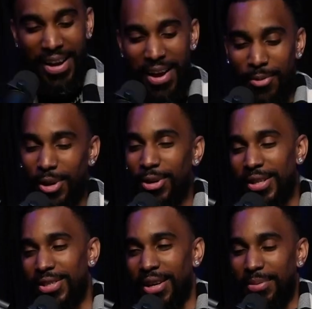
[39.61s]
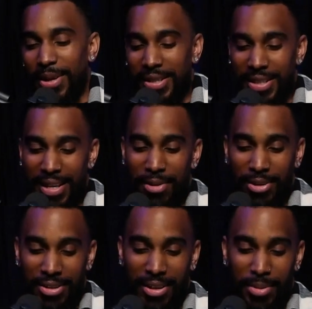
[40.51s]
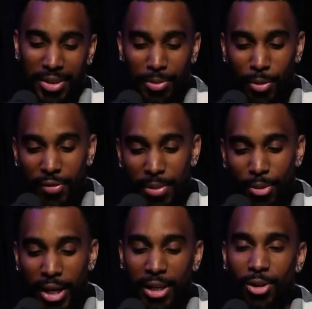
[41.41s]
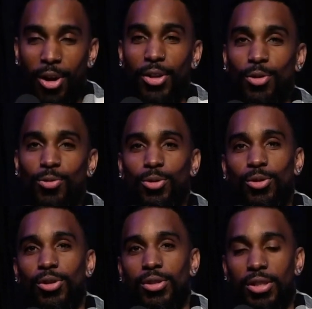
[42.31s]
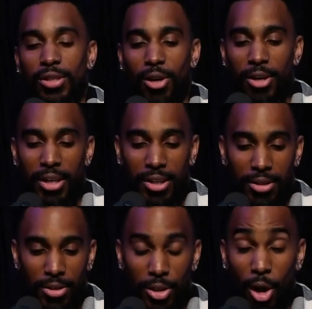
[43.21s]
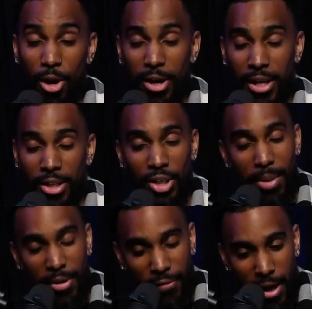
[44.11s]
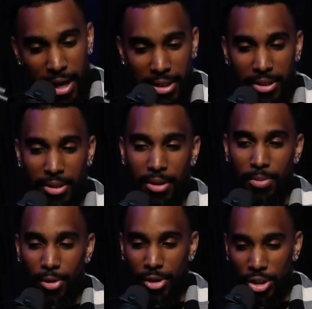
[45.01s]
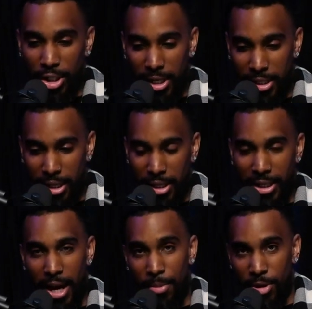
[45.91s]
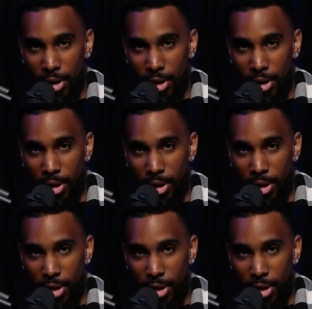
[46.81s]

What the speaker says: And we're going to talk about today. We're going to talk about the movie Breaking All the Rules, starring Jamie Foxx, Morris Chestnut, and Gabrielle